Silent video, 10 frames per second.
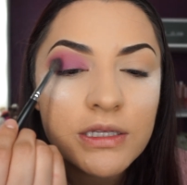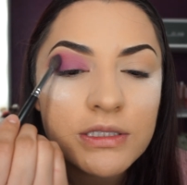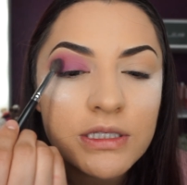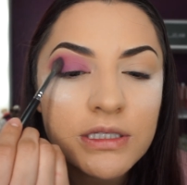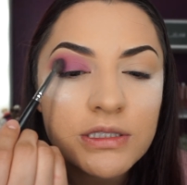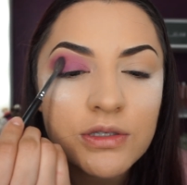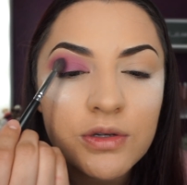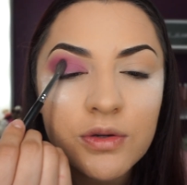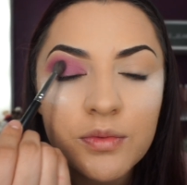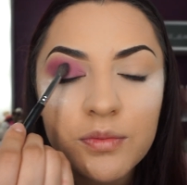just
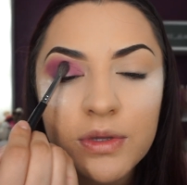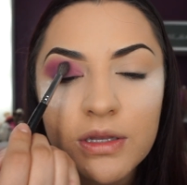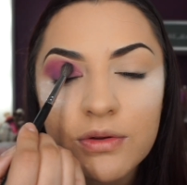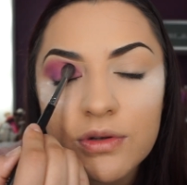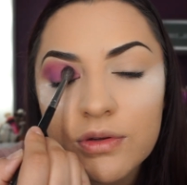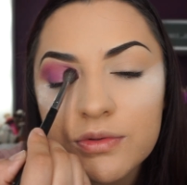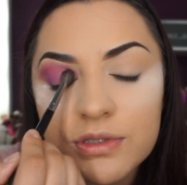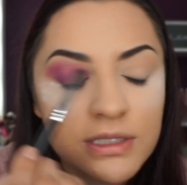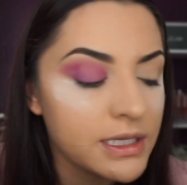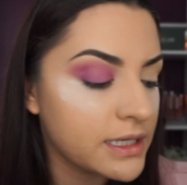so we don't lose
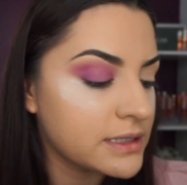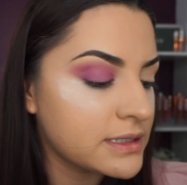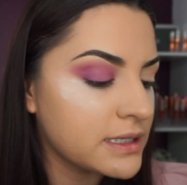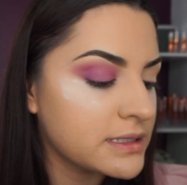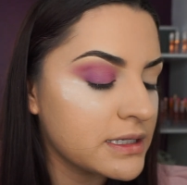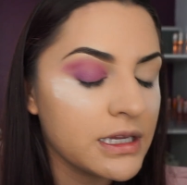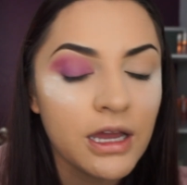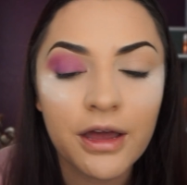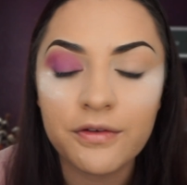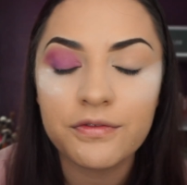the intensity
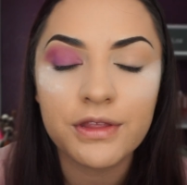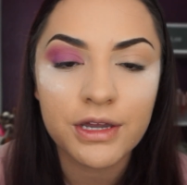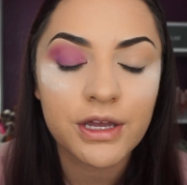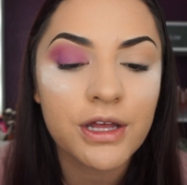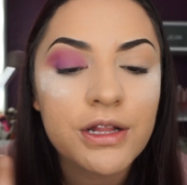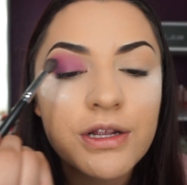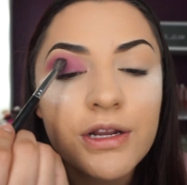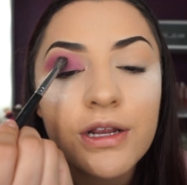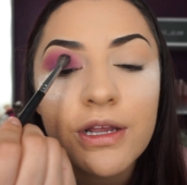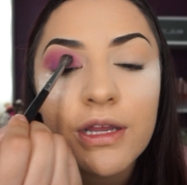of the
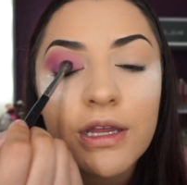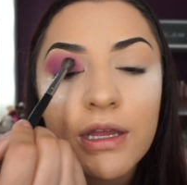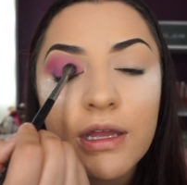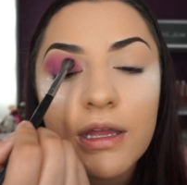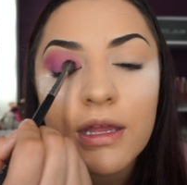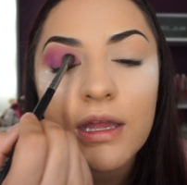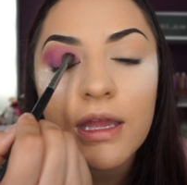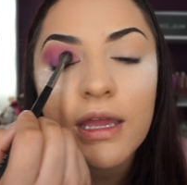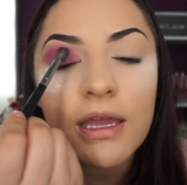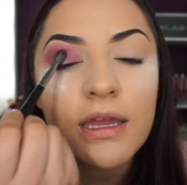color.
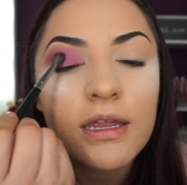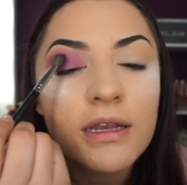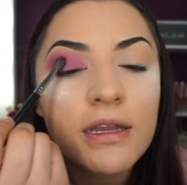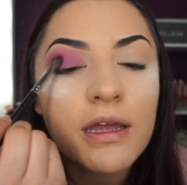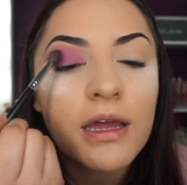And